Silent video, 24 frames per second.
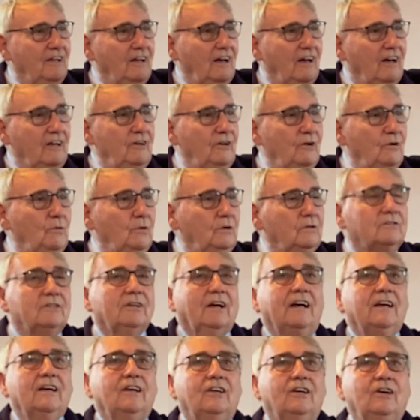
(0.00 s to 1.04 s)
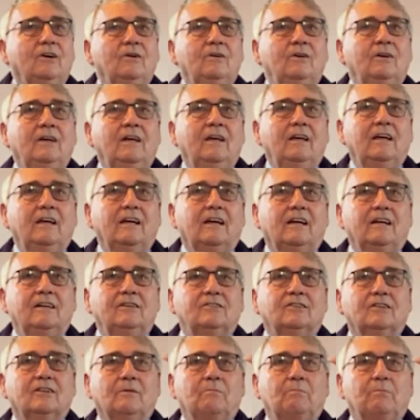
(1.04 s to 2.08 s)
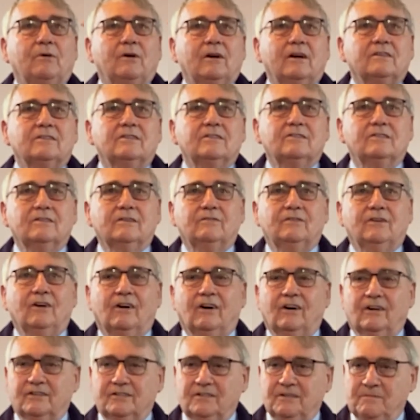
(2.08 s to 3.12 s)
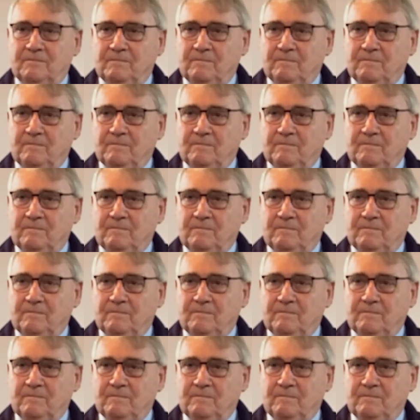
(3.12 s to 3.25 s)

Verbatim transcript: and who will take you into the presence of God